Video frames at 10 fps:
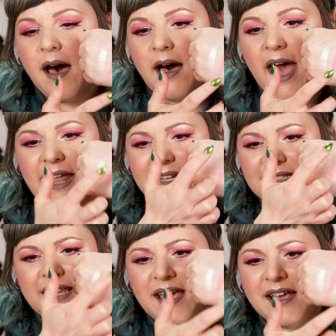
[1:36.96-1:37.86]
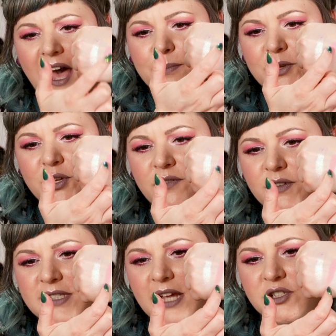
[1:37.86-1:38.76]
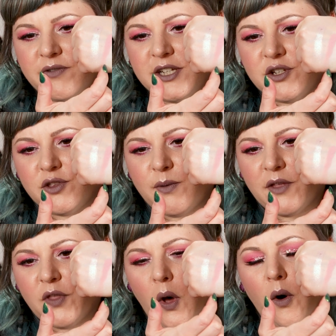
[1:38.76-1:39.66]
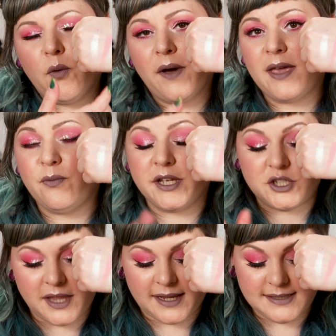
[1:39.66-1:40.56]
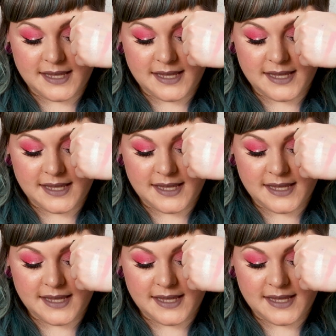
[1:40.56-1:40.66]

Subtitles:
and it's got beautiful saturation throughout the whole way, which, like I